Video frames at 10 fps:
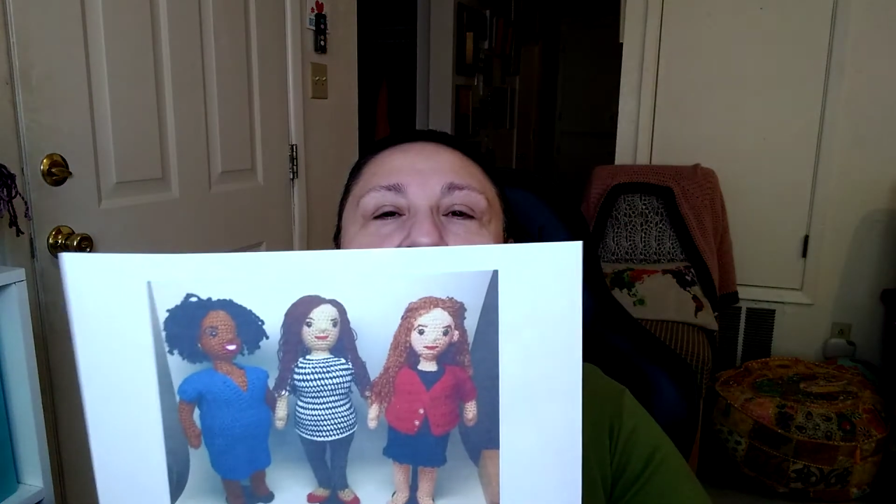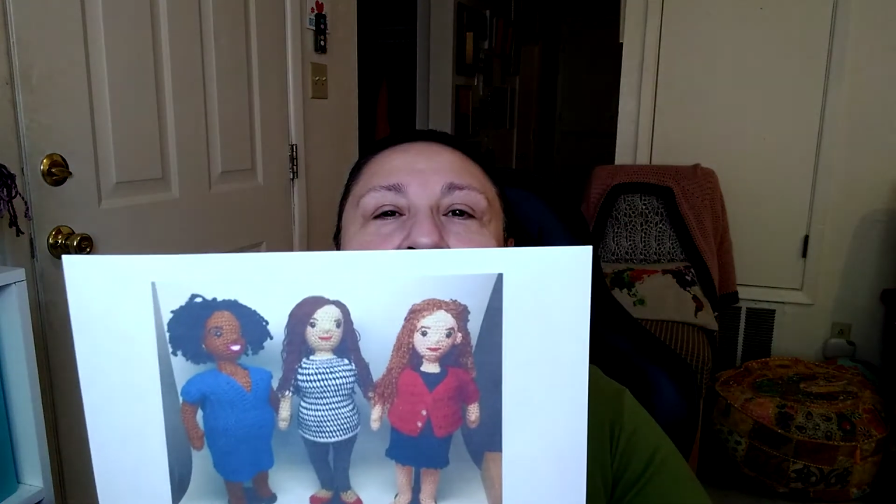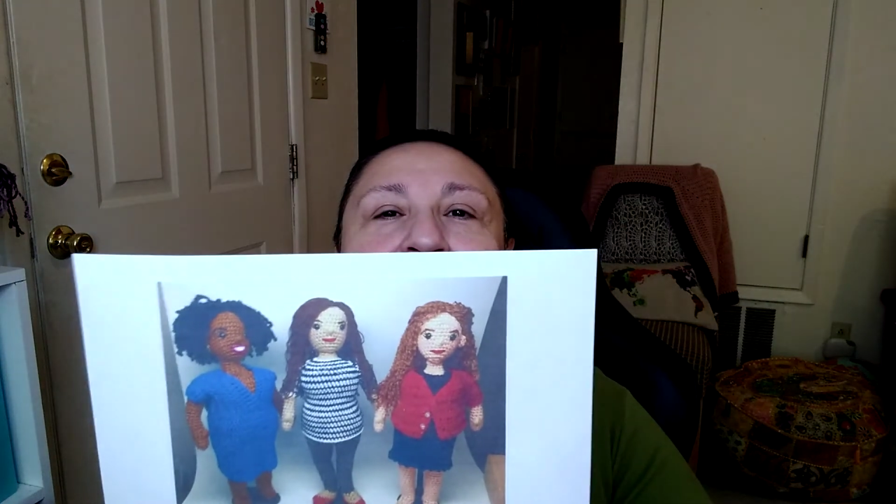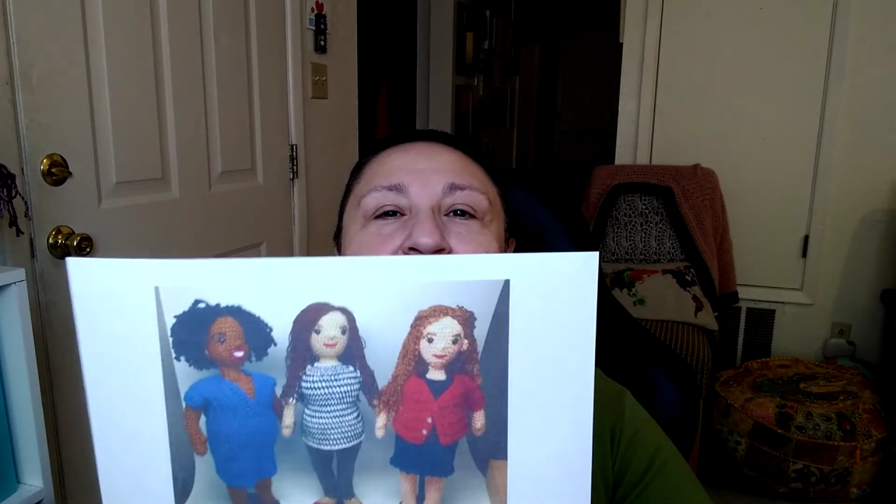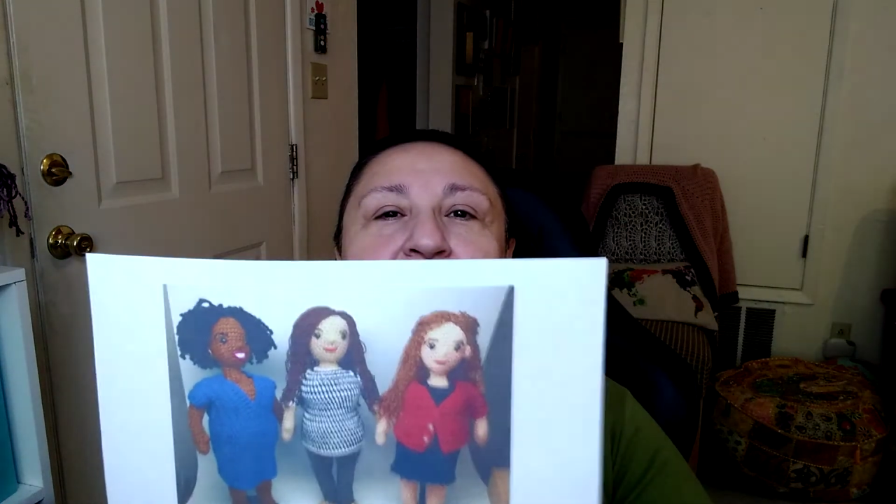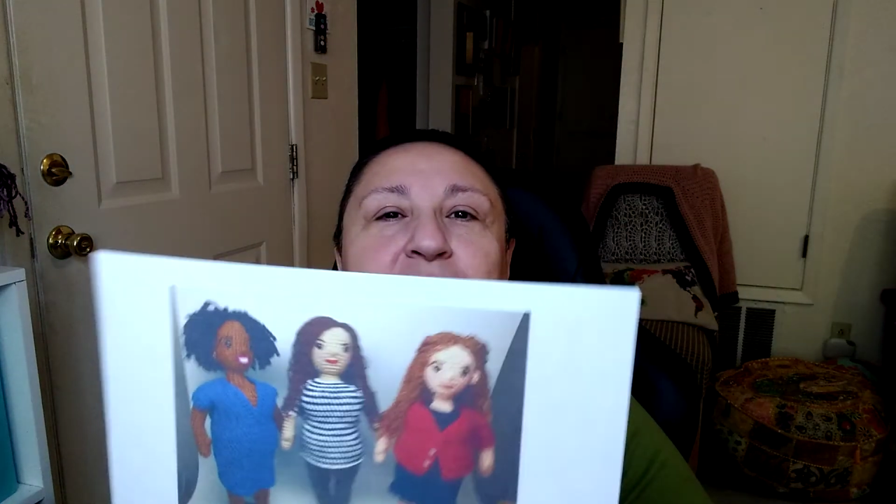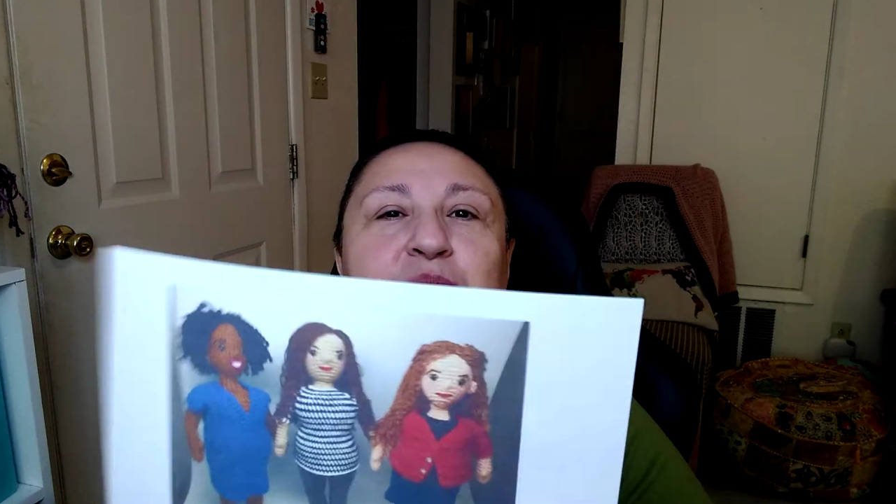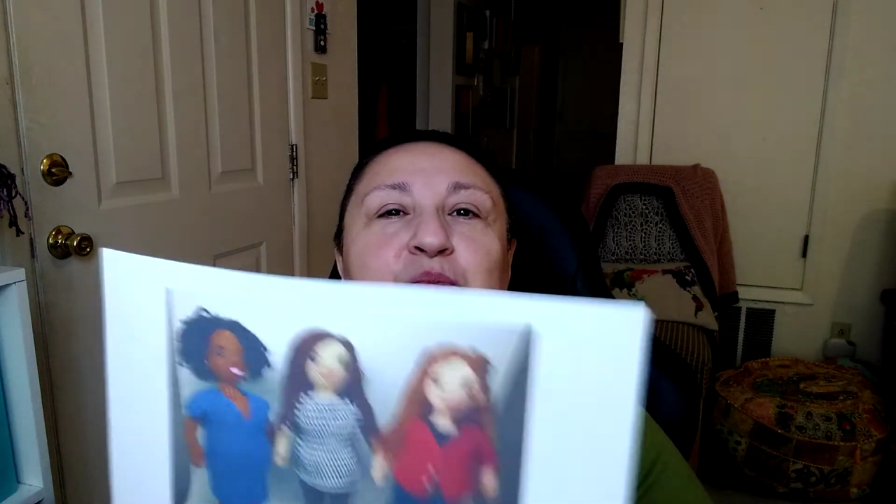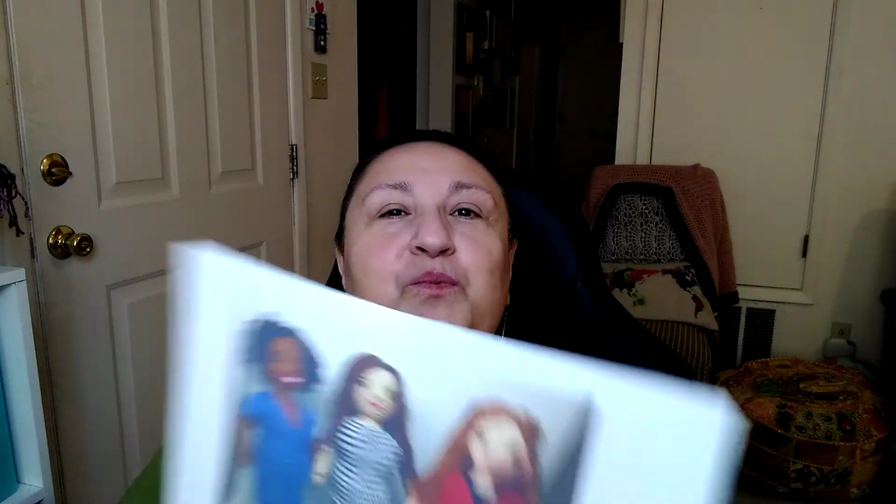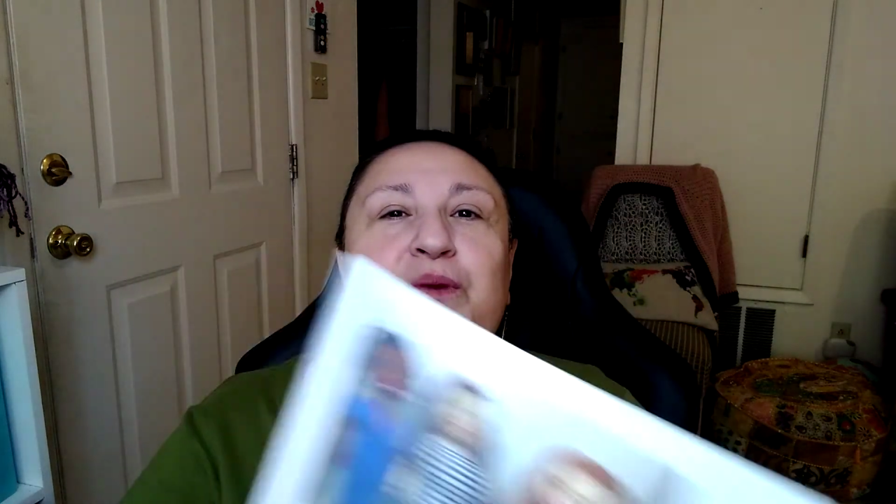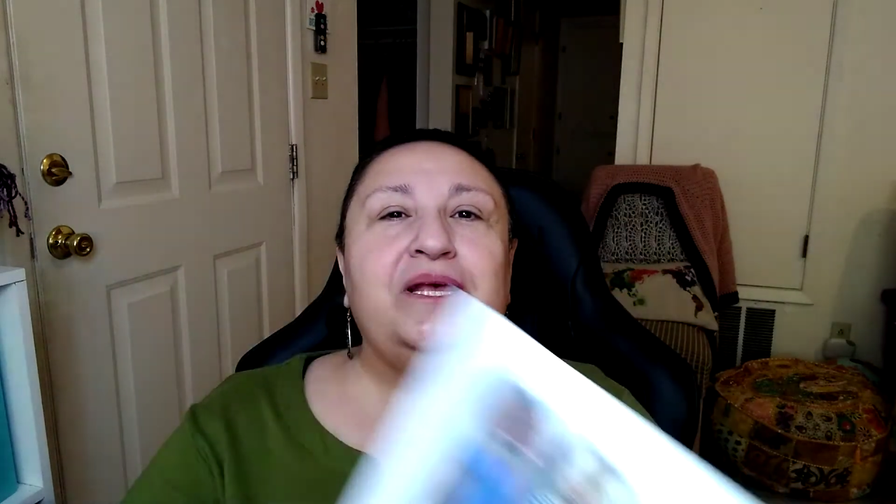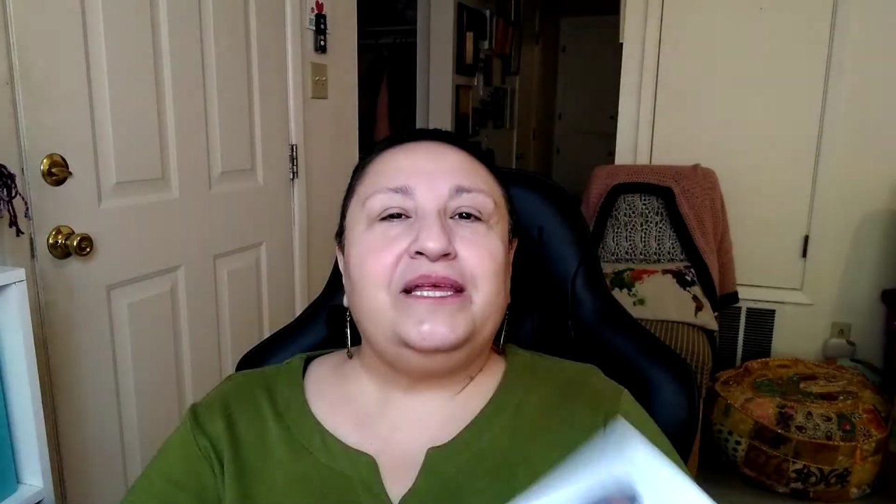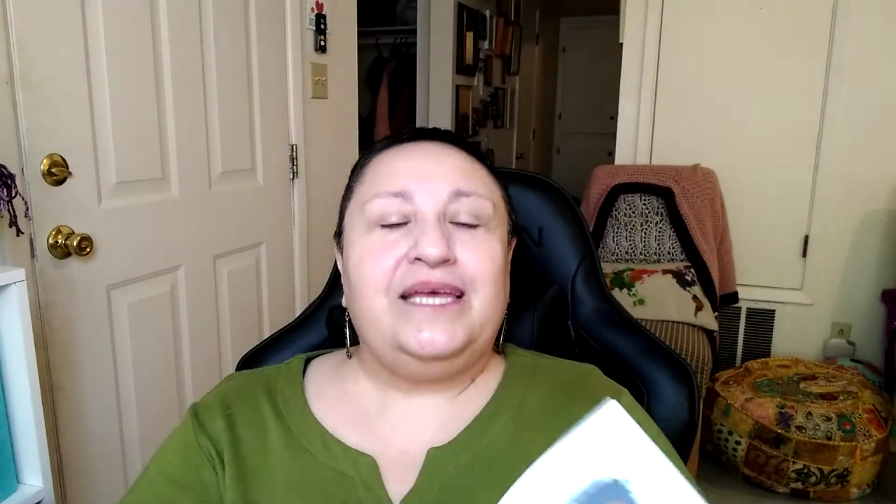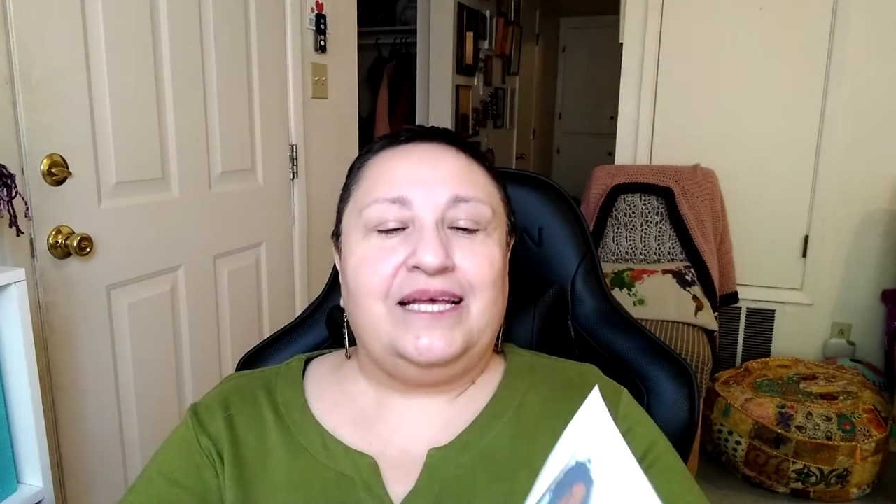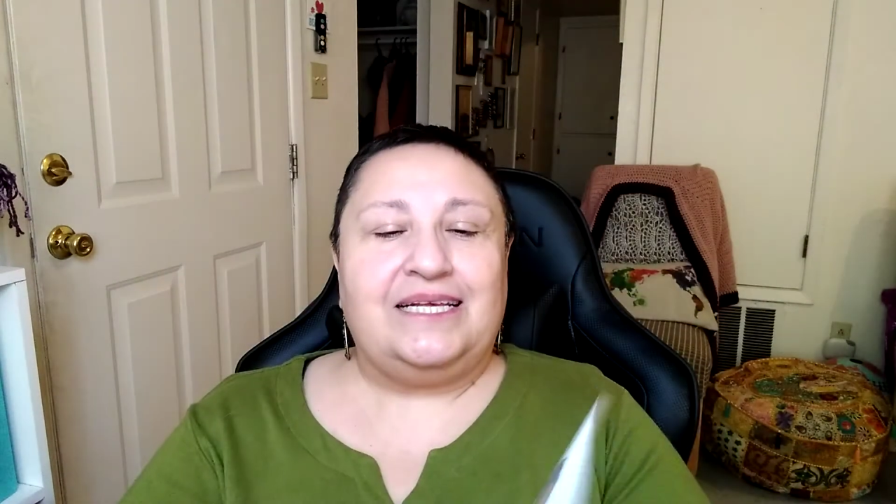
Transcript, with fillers: and I'm really